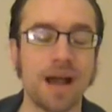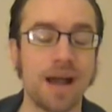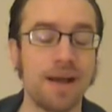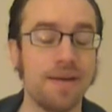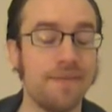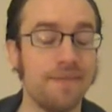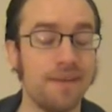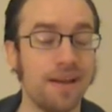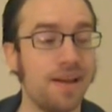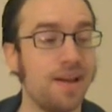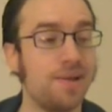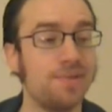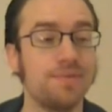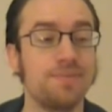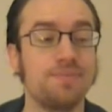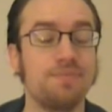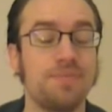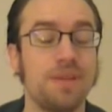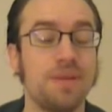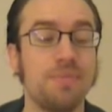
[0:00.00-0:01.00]
I'm I
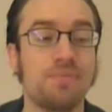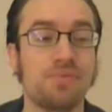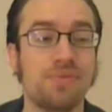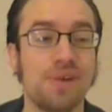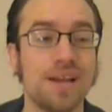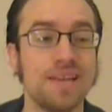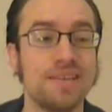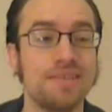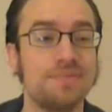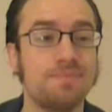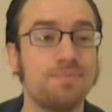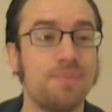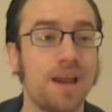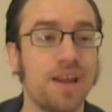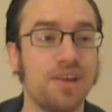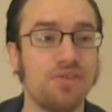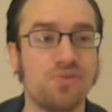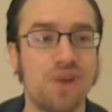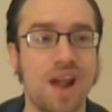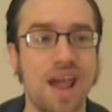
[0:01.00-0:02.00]
was impressed
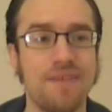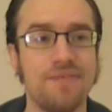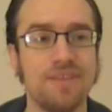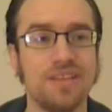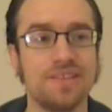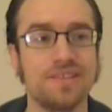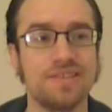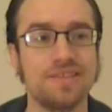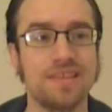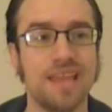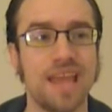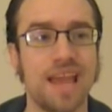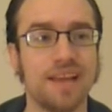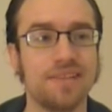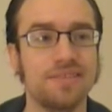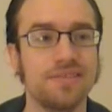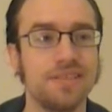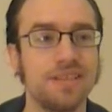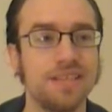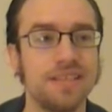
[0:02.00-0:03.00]
by Kravitz
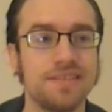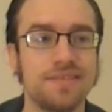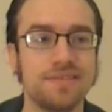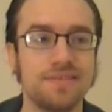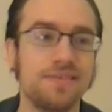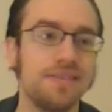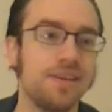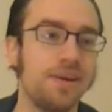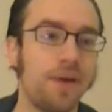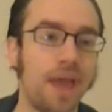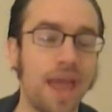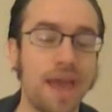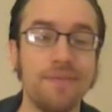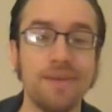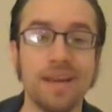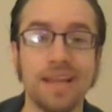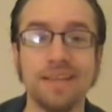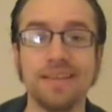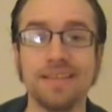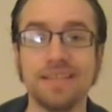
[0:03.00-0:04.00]
actually it's you know
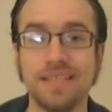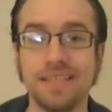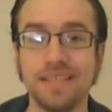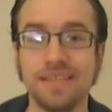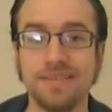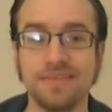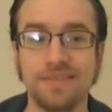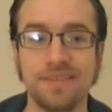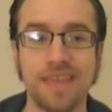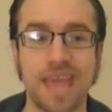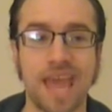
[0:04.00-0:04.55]
evidently he